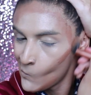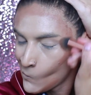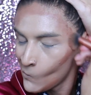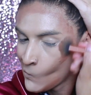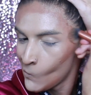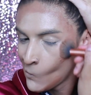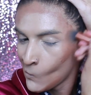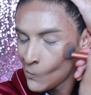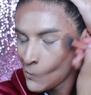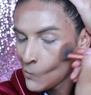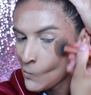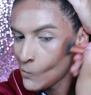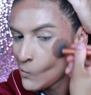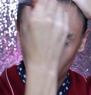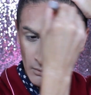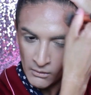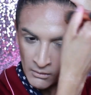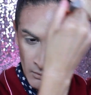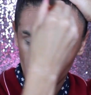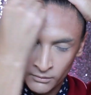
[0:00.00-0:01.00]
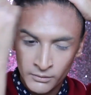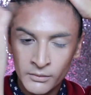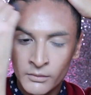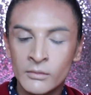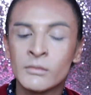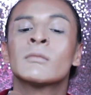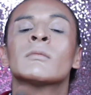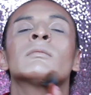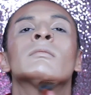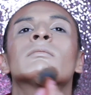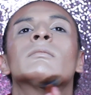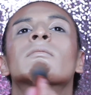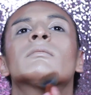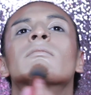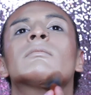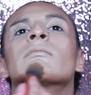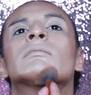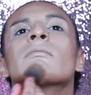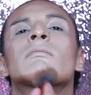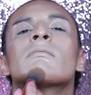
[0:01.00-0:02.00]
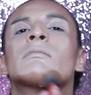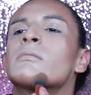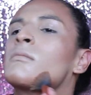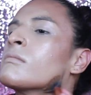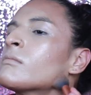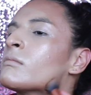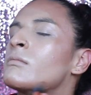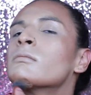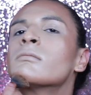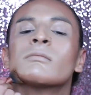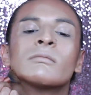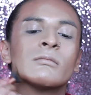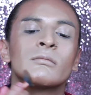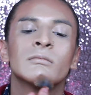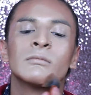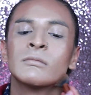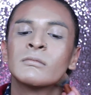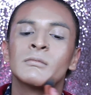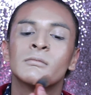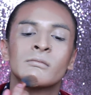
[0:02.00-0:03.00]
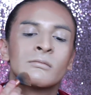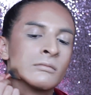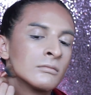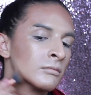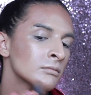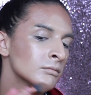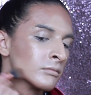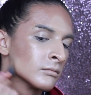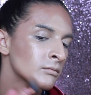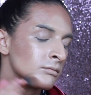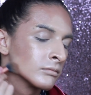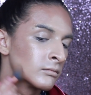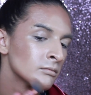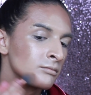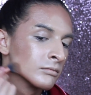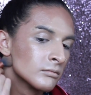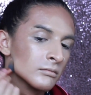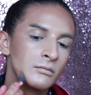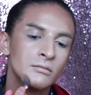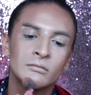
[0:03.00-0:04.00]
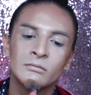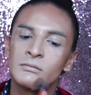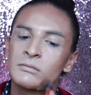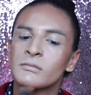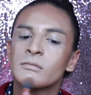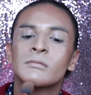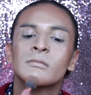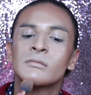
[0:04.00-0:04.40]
No one is speaking in this clip.